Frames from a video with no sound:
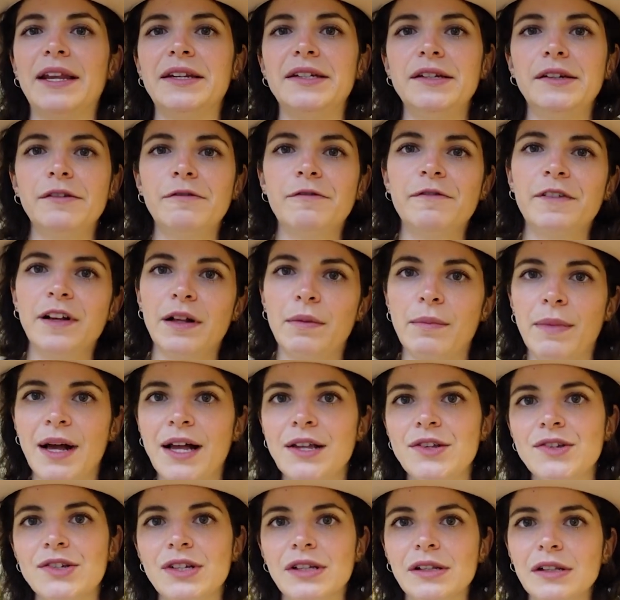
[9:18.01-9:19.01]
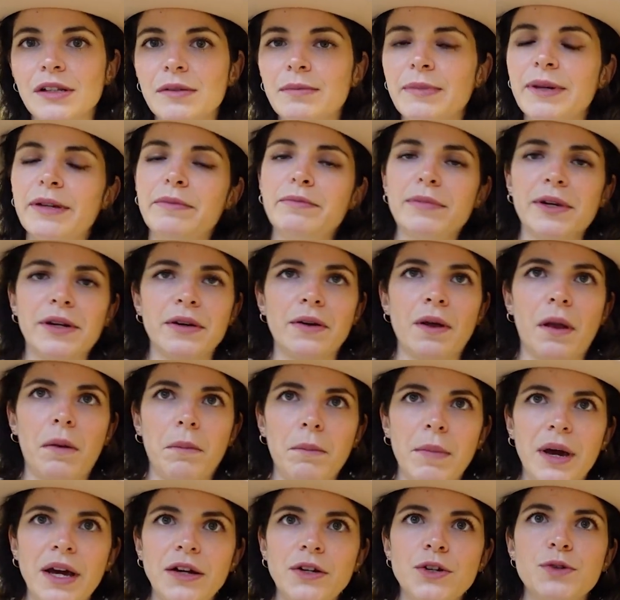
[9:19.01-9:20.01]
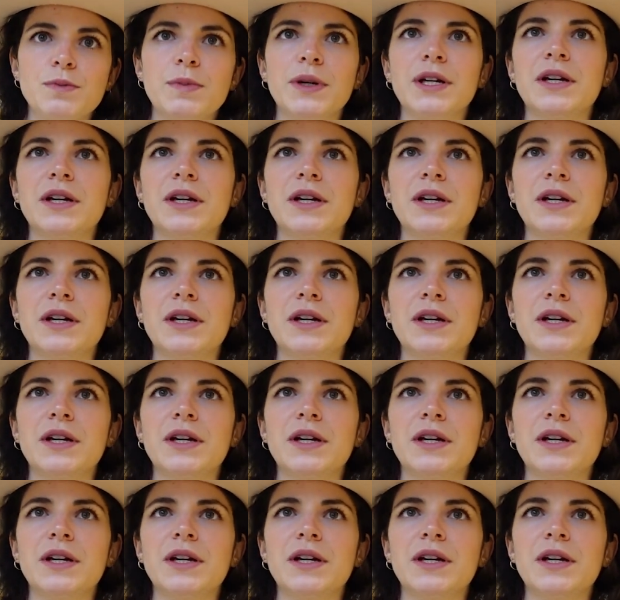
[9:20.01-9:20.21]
I didn't film much, a little bit, but not much,